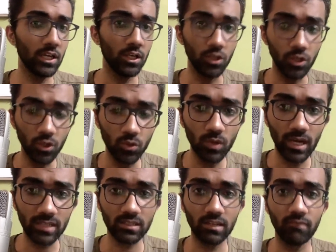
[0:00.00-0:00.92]
you
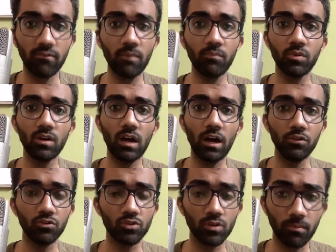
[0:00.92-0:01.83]
as a developer, how
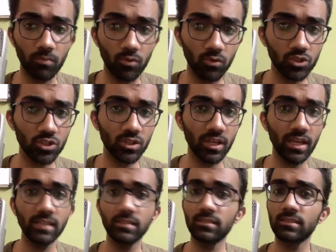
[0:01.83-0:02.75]
you should approach
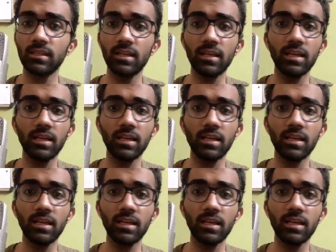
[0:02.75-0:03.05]
things,